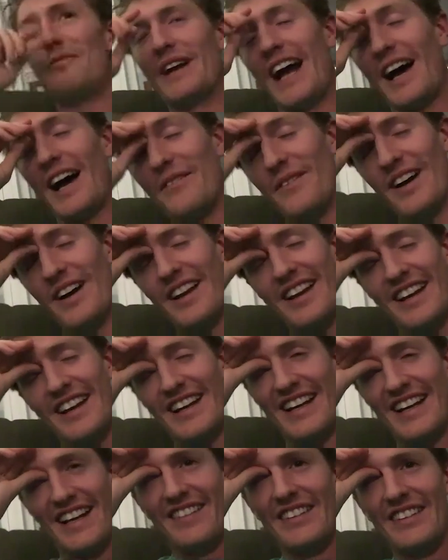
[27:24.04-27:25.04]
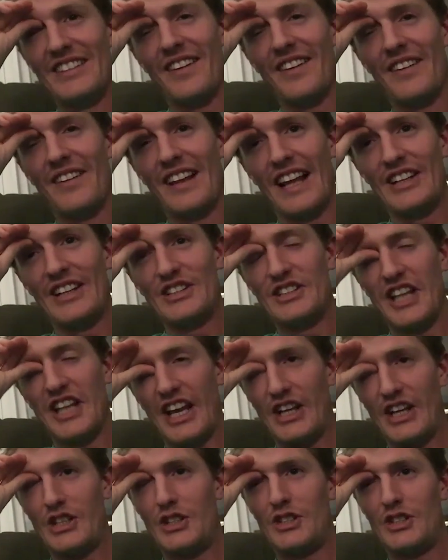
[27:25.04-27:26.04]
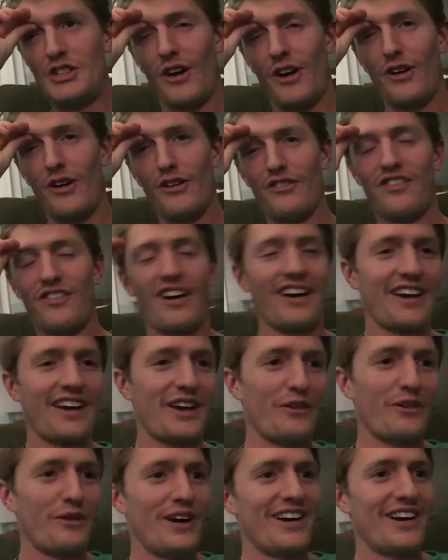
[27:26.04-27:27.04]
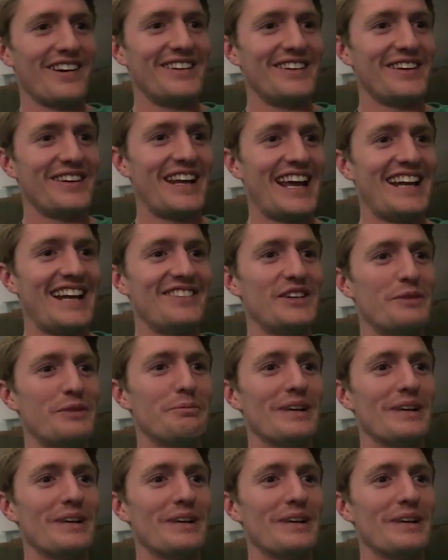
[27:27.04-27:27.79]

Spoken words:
but I'm like gonna give you something that's like so fucking weird you can't even